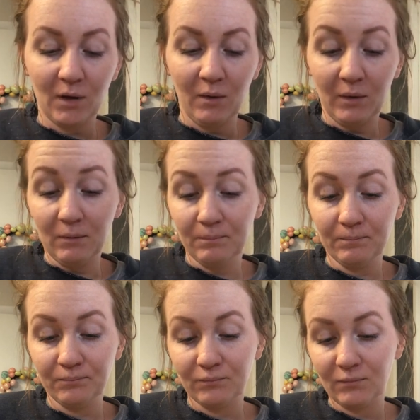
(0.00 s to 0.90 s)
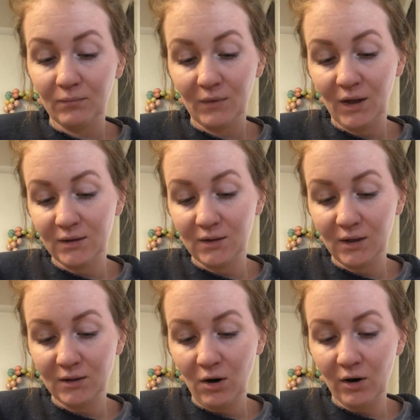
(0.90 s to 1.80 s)
I mean,
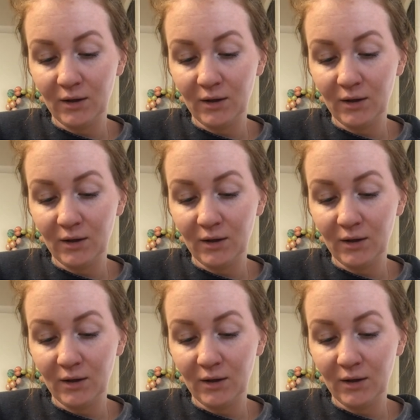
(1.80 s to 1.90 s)
it's art.